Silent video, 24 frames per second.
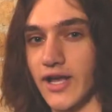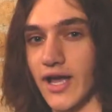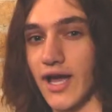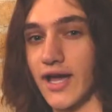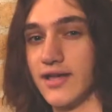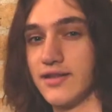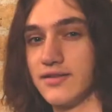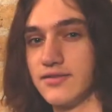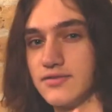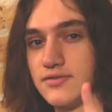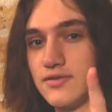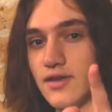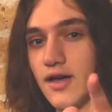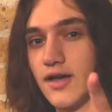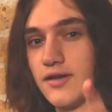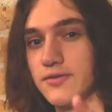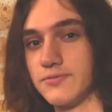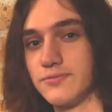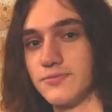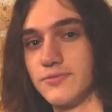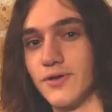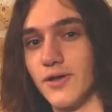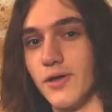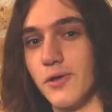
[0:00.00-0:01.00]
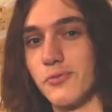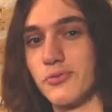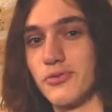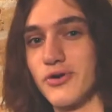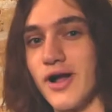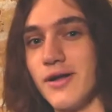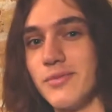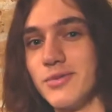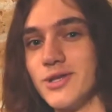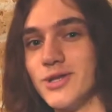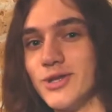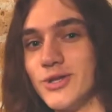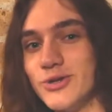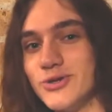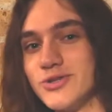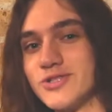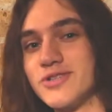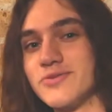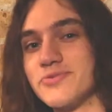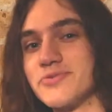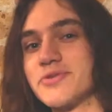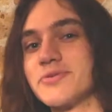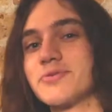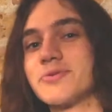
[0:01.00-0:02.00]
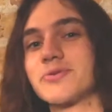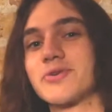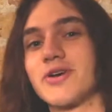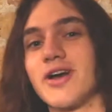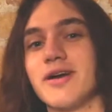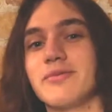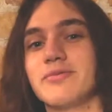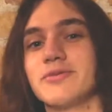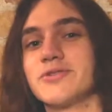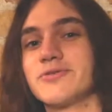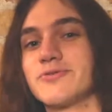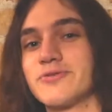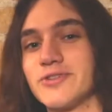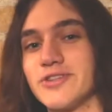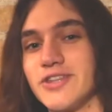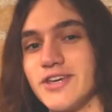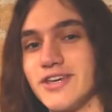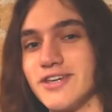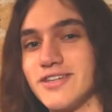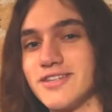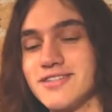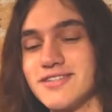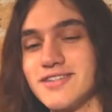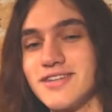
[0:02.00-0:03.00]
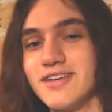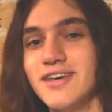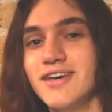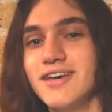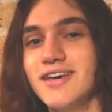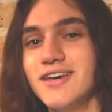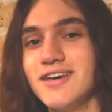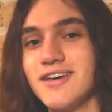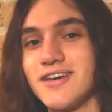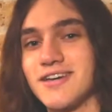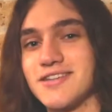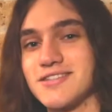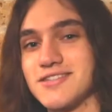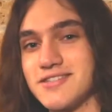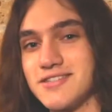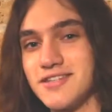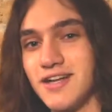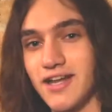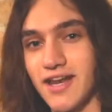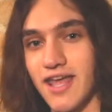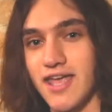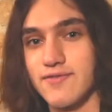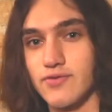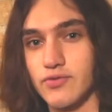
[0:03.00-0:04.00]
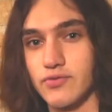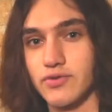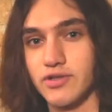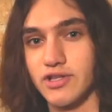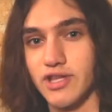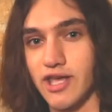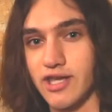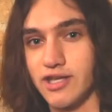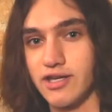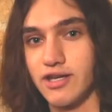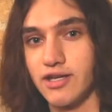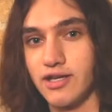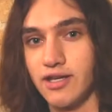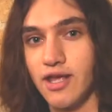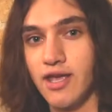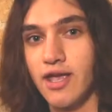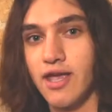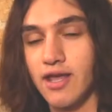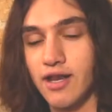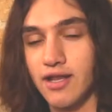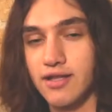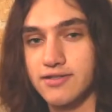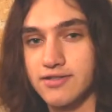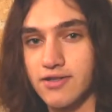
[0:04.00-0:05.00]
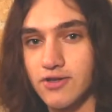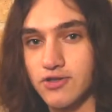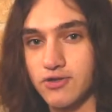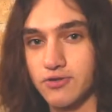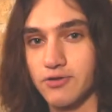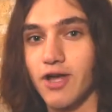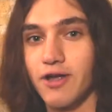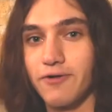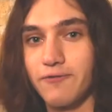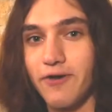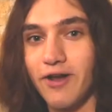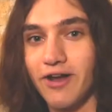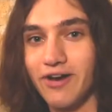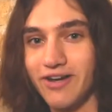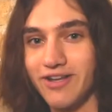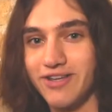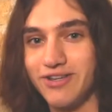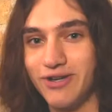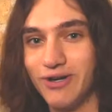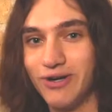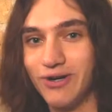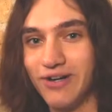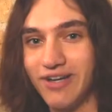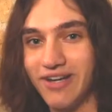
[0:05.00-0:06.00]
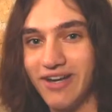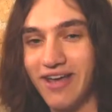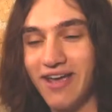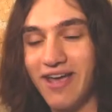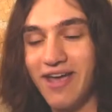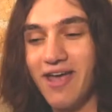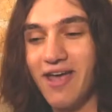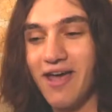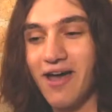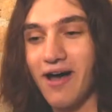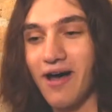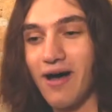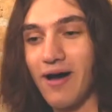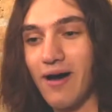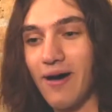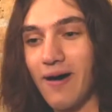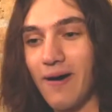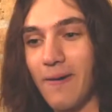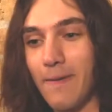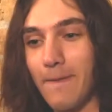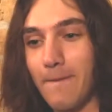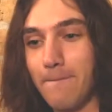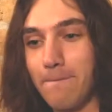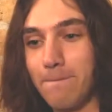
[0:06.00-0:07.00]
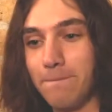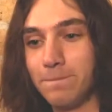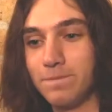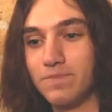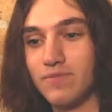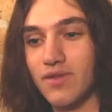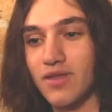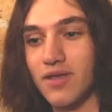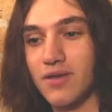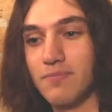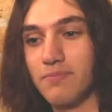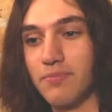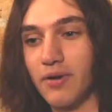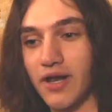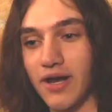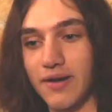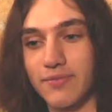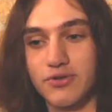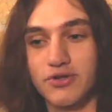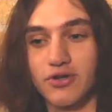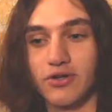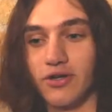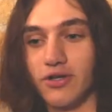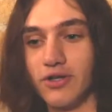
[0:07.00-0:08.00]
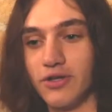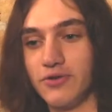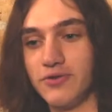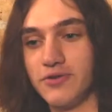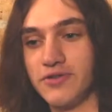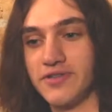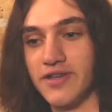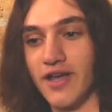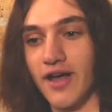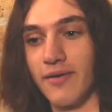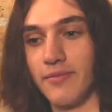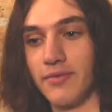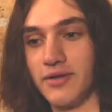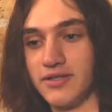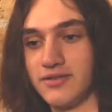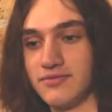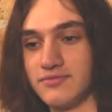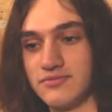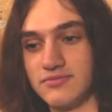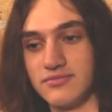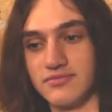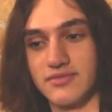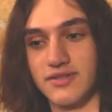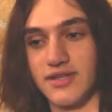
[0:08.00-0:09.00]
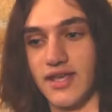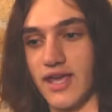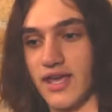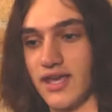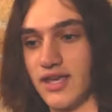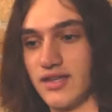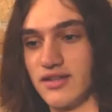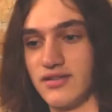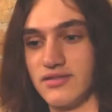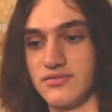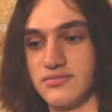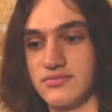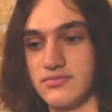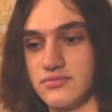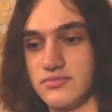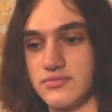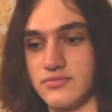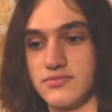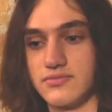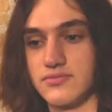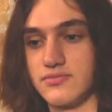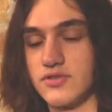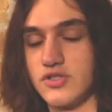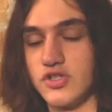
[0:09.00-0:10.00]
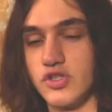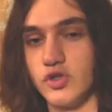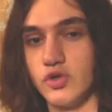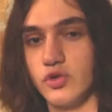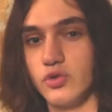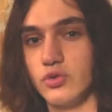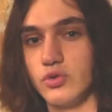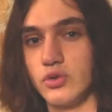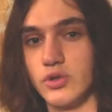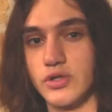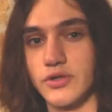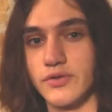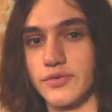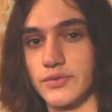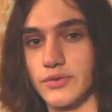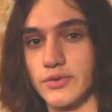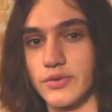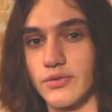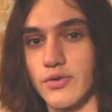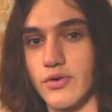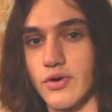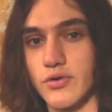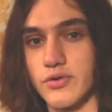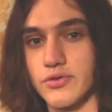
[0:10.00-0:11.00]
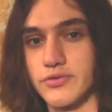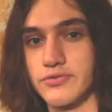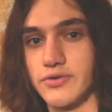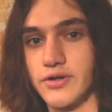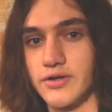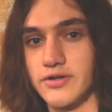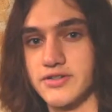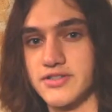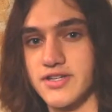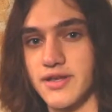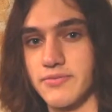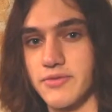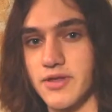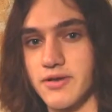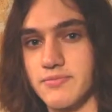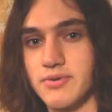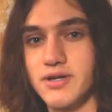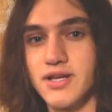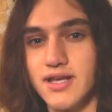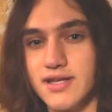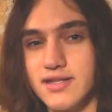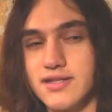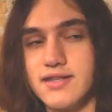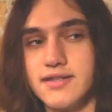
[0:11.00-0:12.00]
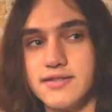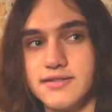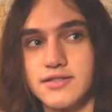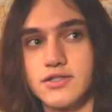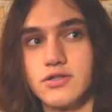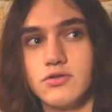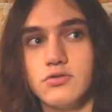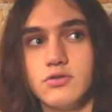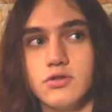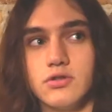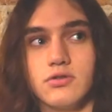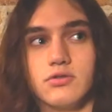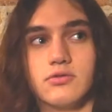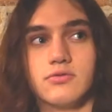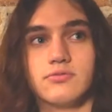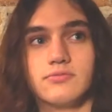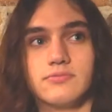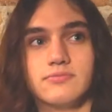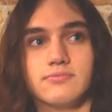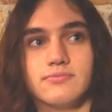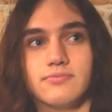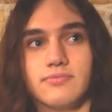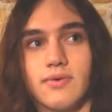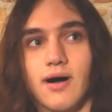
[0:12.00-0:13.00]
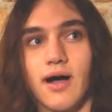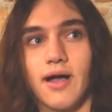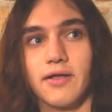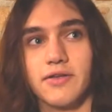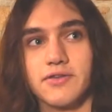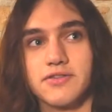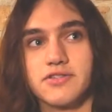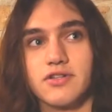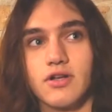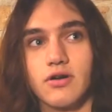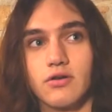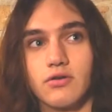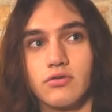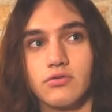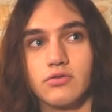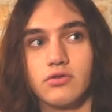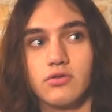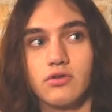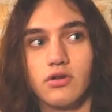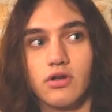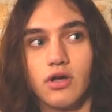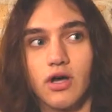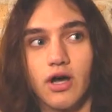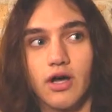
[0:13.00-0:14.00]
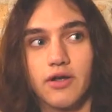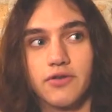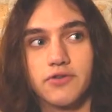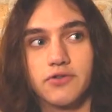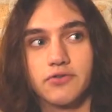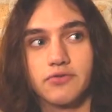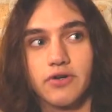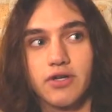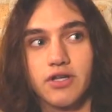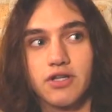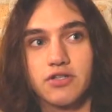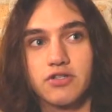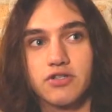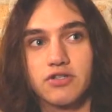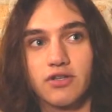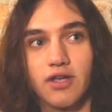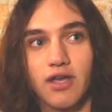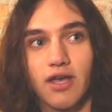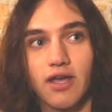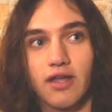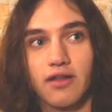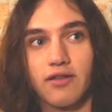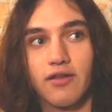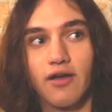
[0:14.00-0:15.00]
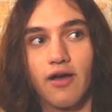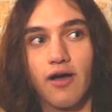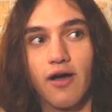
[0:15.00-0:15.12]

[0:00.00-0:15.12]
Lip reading: I will probably lose some subscribers for this because it's not Ava related. It's also not very good. But I'm sure I'll lose some and gain 2 or 3 or something. But it's a cool milestone to reach. And